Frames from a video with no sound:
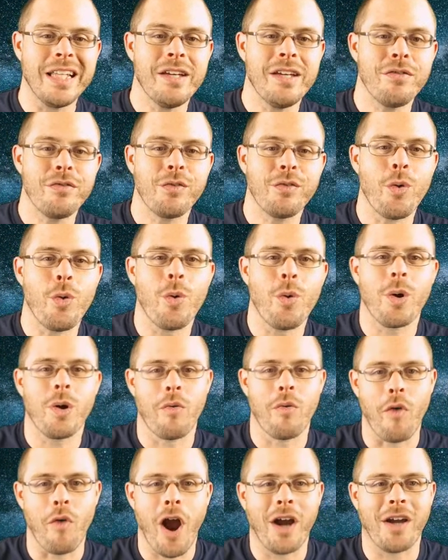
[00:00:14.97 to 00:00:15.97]
cliff
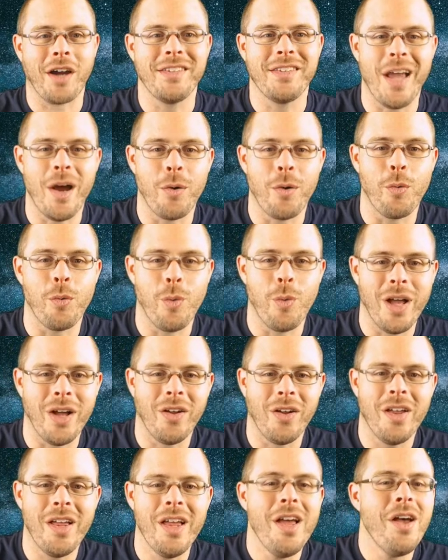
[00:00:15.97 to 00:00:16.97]
or a rock down a
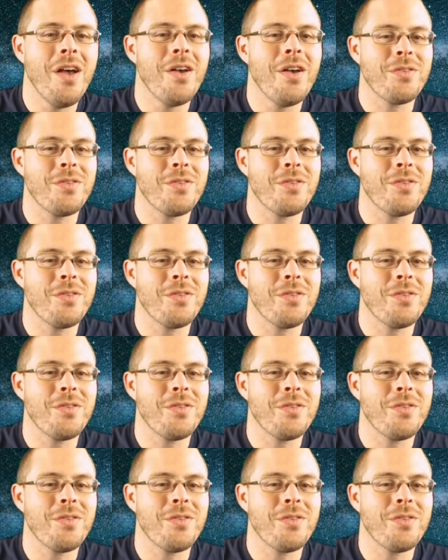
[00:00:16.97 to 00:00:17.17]
well.